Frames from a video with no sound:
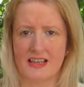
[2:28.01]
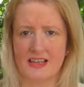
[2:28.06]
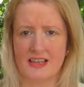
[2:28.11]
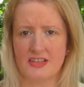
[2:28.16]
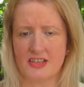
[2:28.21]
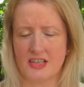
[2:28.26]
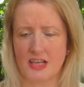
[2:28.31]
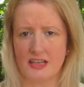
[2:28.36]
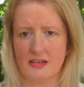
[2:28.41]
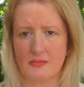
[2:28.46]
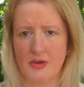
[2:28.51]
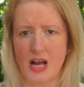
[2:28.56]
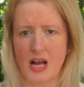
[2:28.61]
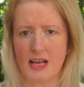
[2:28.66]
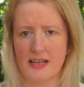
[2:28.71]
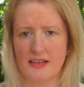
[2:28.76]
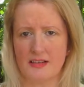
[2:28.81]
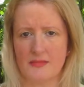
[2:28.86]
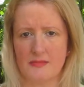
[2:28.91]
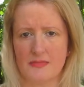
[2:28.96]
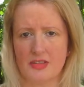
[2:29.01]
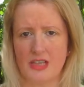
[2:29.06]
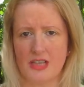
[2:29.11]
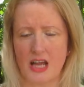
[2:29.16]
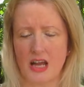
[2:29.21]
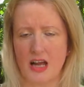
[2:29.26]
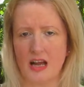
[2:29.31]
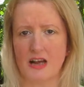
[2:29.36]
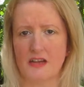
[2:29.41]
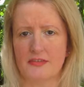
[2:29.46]
certain items
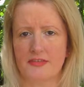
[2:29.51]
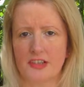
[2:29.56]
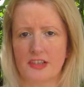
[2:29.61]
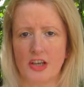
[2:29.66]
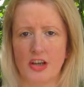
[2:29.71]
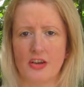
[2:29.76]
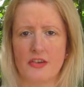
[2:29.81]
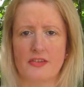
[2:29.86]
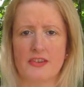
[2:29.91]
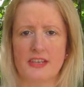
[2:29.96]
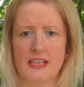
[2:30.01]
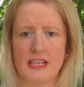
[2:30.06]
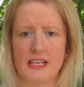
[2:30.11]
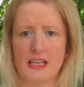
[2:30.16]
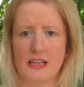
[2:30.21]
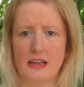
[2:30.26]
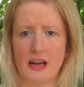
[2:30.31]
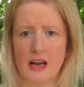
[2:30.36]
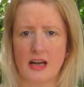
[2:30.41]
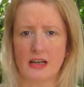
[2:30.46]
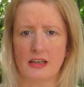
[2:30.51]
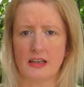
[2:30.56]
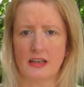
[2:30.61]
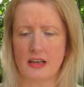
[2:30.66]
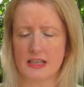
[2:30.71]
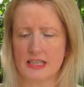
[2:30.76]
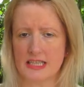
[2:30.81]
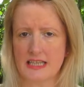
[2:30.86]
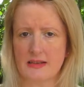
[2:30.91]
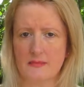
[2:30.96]
of clothing in our
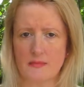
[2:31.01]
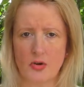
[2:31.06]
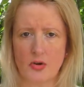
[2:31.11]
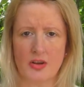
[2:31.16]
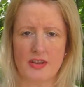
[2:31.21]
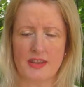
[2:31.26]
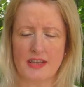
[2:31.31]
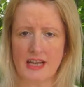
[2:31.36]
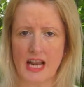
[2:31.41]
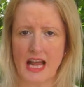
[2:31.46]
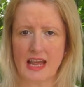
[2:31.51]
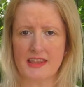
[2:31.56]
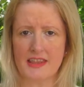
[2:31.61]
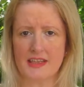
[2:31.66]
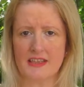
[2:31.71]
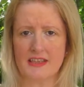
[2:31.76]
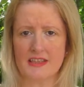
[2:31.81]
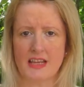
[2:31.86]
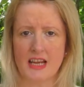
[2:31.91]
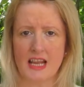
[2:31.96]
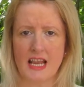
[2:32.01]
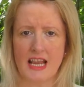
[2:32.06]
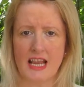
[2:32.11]
closet more than others,